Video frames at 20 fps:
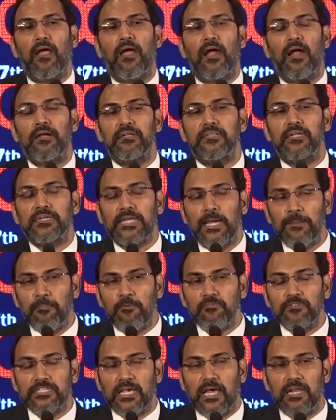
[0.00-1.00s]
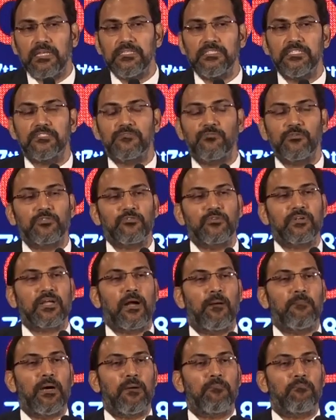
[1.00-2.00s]
And the type of challenges which would
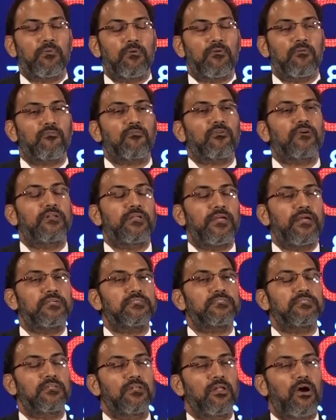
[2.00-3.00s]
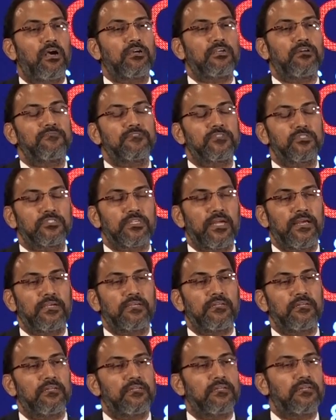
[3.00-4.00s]
come up creates a lot of
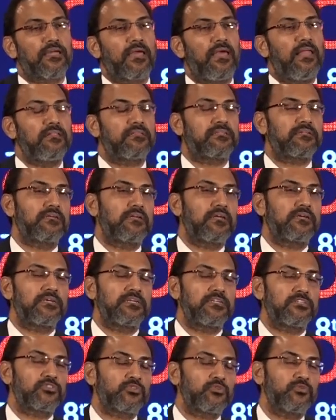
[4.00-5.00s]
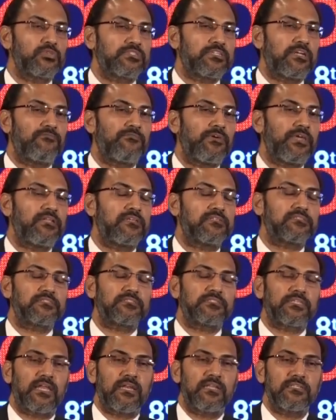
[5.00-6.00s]
societal, health-related issues and various
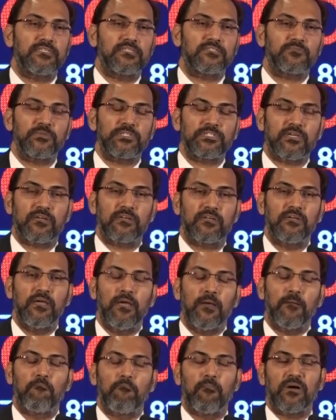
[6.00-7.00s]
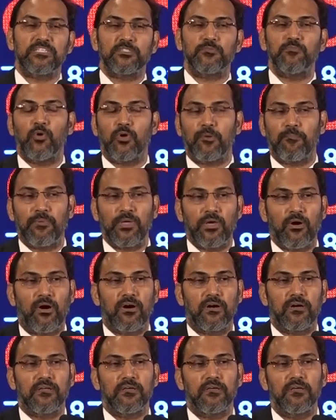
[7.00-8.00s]
challenges which are much more
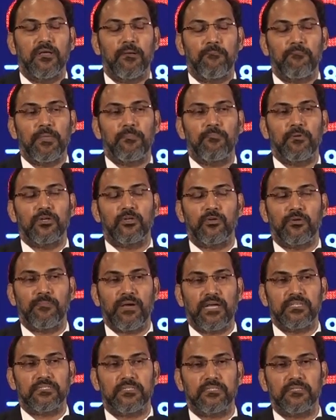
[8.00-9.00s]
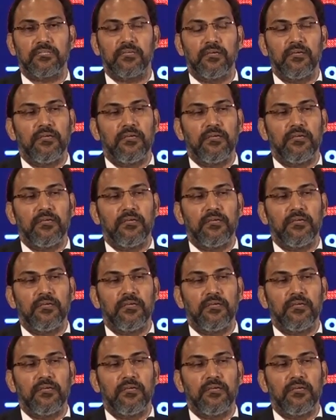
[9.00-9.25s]
beyond people to imagine.